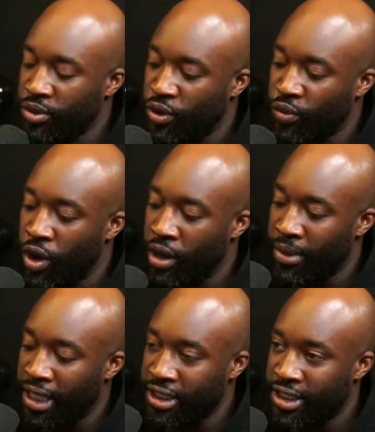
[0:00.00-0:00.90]
sort of work
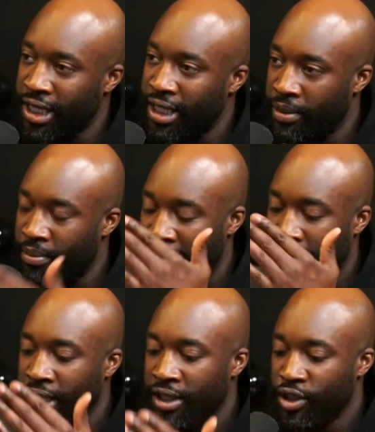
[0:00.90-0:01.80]
magic to get them back
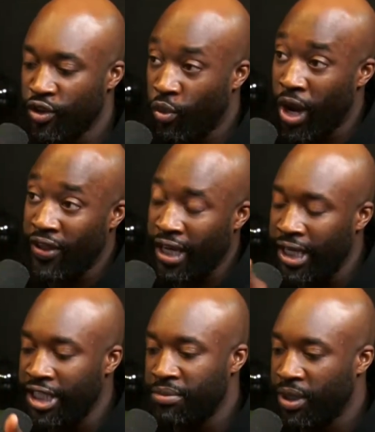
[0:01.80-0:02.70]
sort of where they
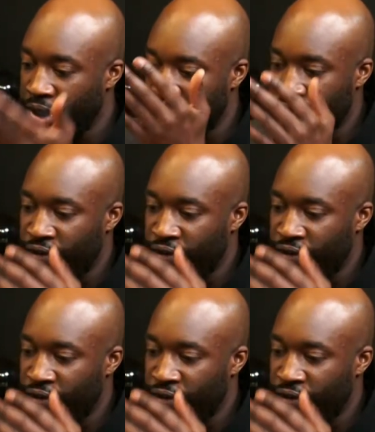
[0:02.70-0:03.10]
need to be, which is